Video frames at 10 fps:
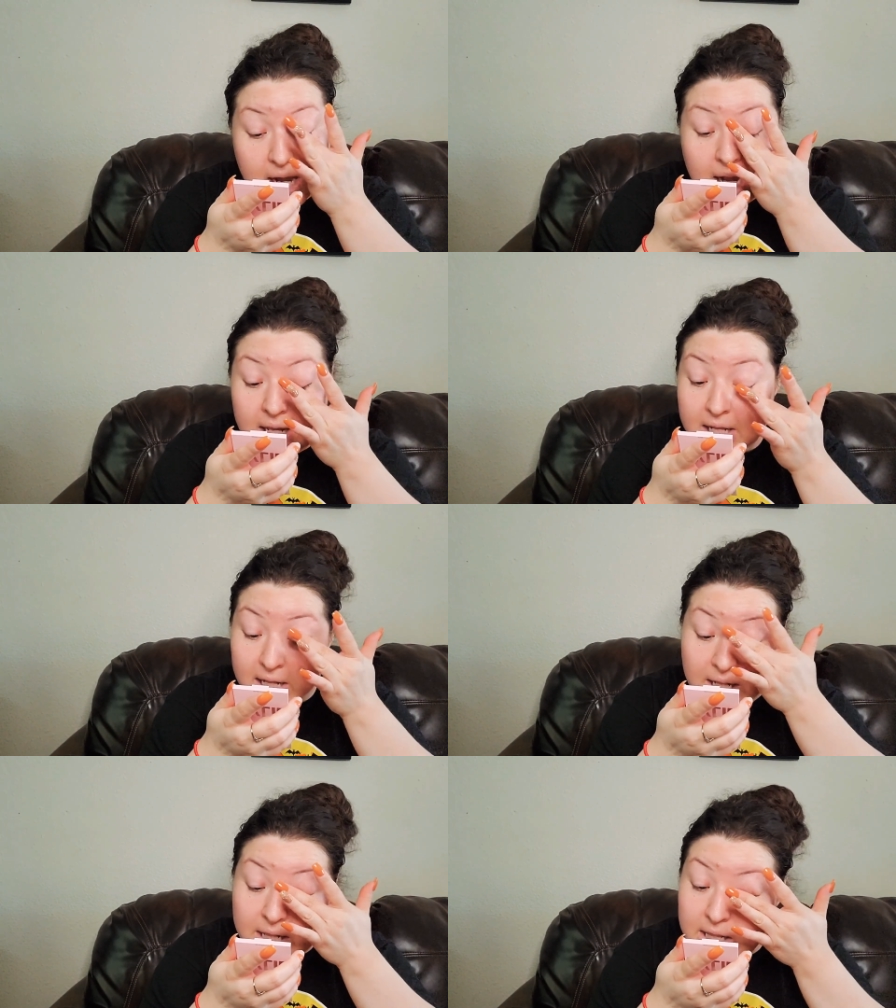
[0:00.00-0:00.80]
I
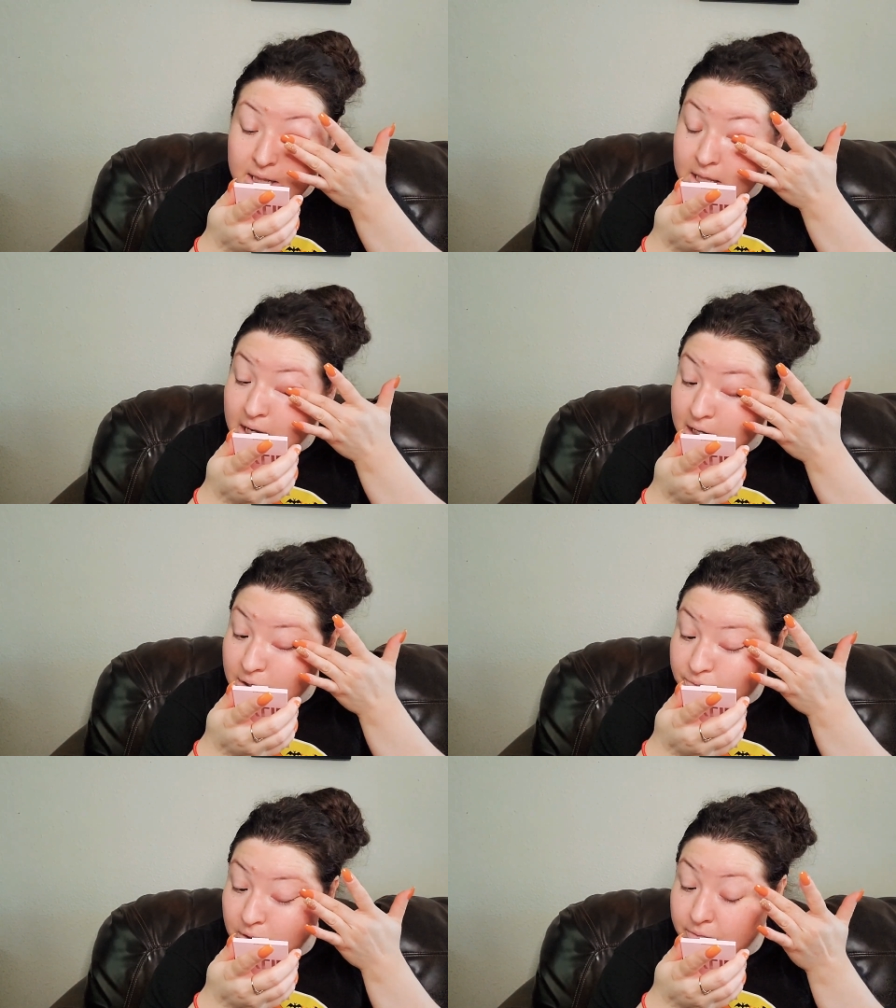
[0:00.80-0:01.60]

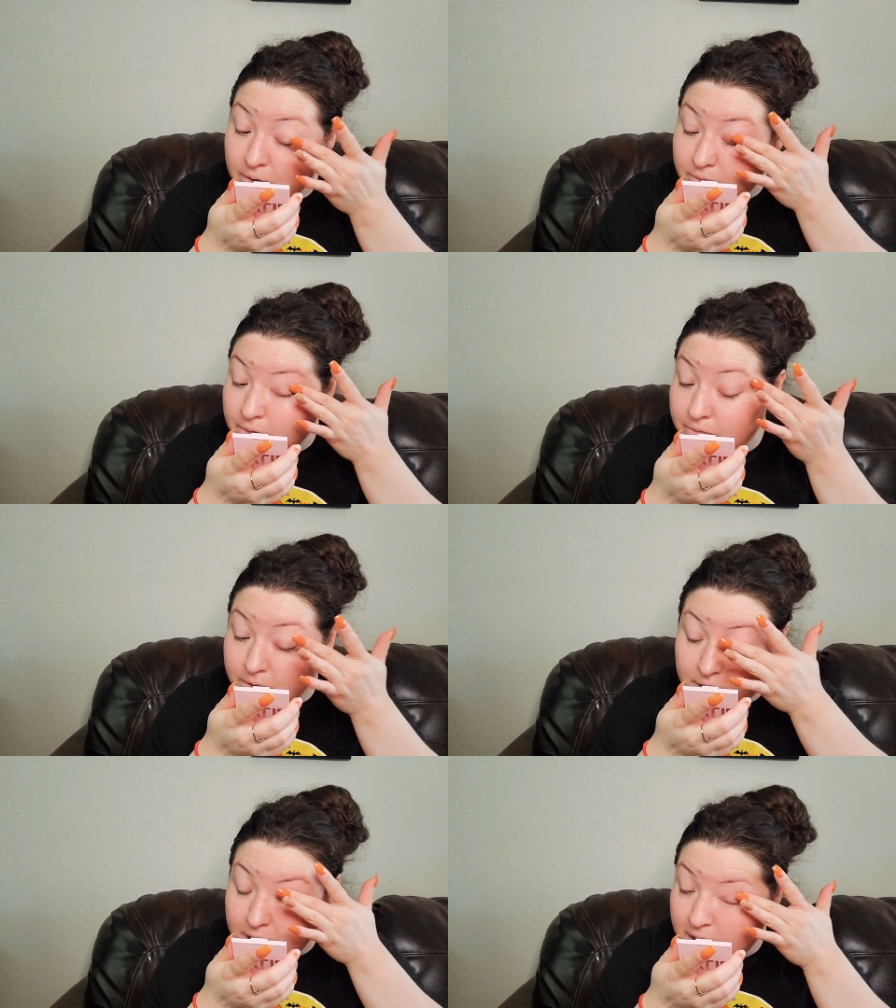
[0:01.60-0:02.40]
love, love, love, love,
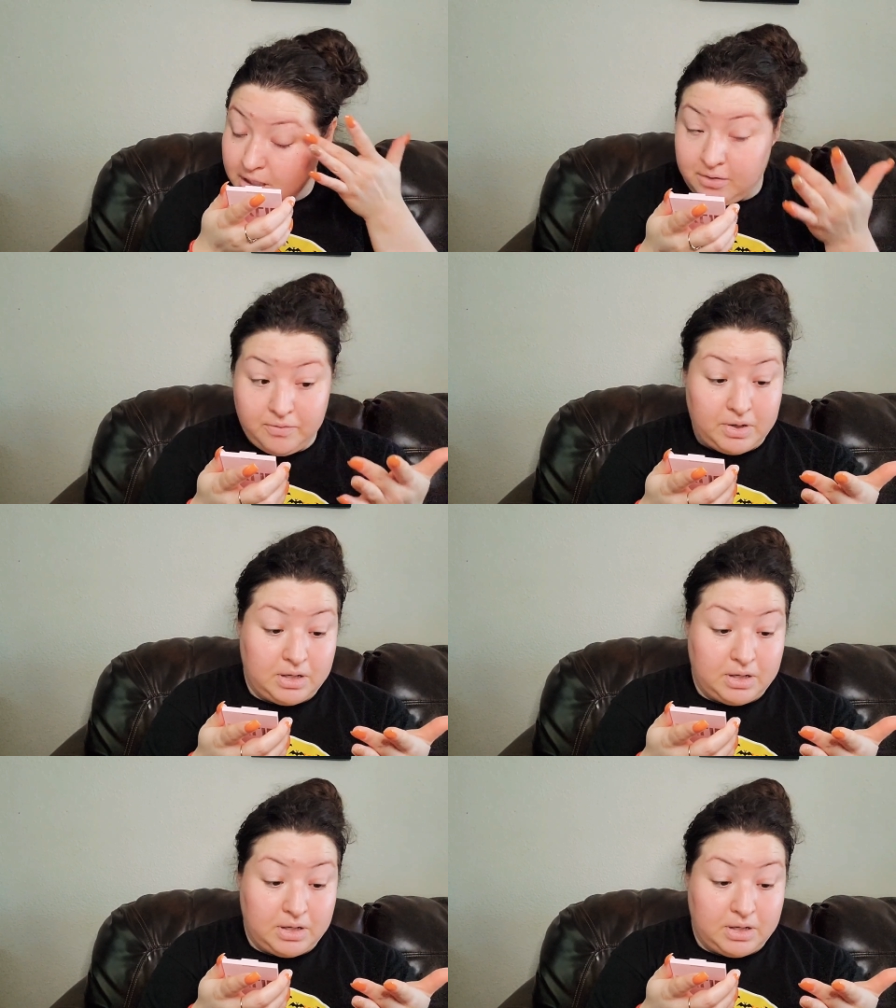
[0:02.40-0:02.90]
love